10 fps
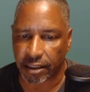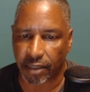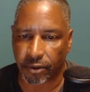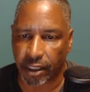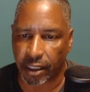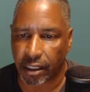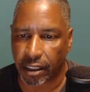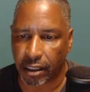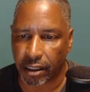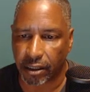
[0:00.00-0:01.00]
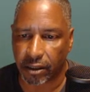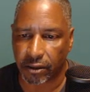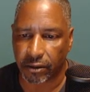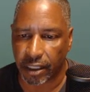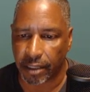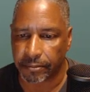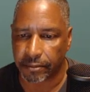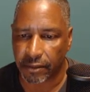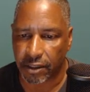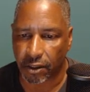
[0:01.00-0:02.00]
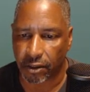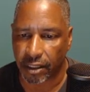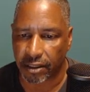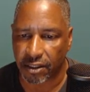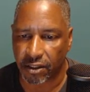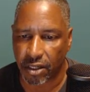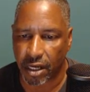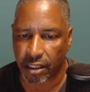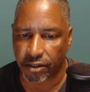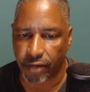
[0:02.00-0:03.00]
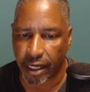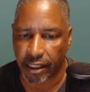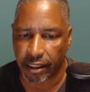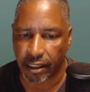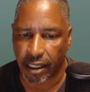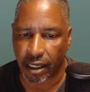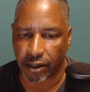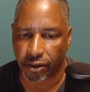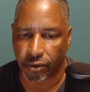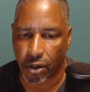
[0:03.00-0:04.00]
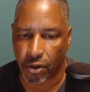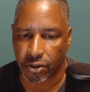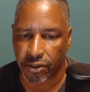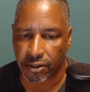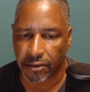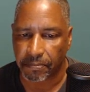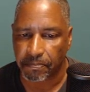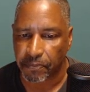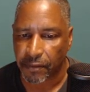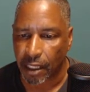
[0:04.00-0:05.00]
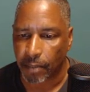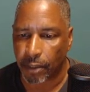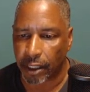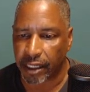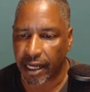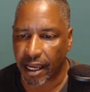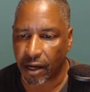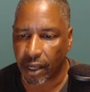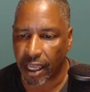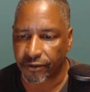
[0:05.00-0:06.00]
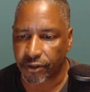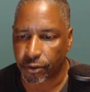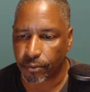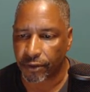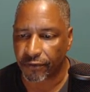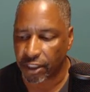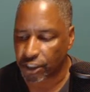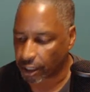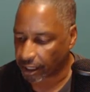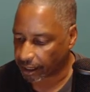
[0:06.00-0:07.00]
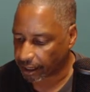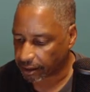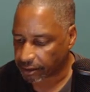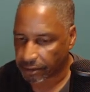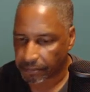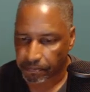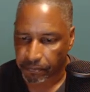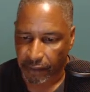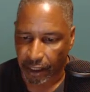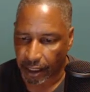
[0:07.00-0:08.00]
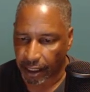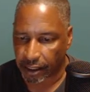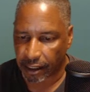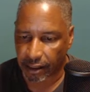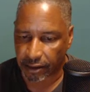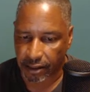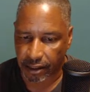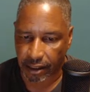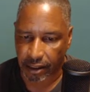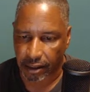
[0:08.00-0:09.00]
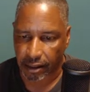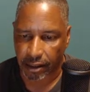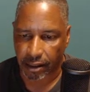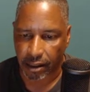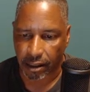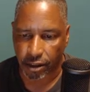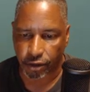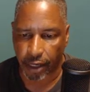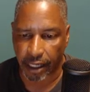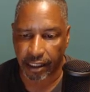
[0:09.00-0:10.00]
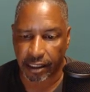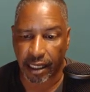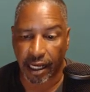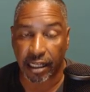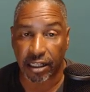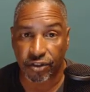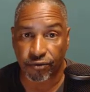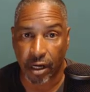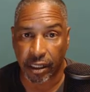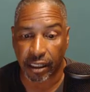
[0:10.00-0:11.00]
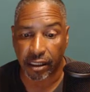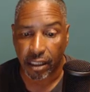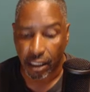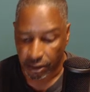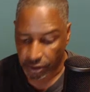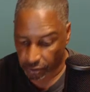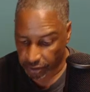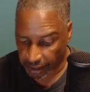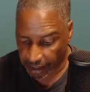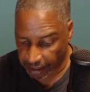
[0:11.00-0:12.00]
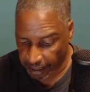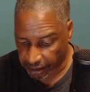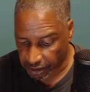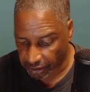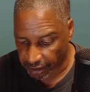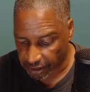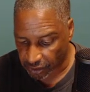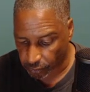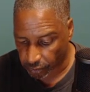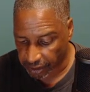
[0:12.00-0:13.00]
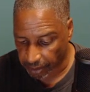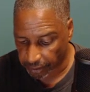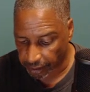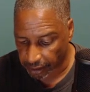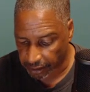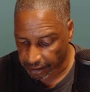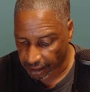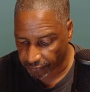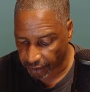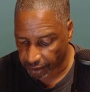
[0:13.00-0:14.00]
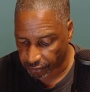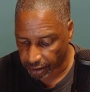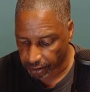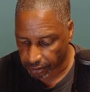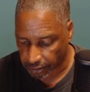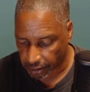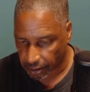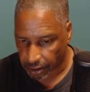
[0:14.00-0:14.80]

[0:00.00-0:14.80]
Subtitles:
There we go. Yep, told us not created, our new host. But now, after provisioning it, it is created and it's running. So to connect to this, we're simply going to say Vagrant